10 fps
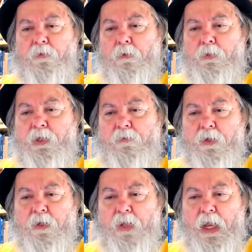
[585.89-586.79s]
I was even
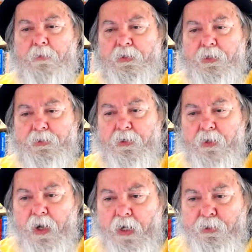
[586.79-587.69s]
a lab assistant
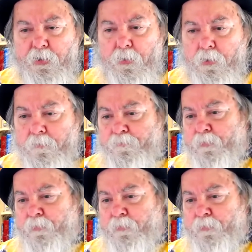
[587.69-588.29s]
in high school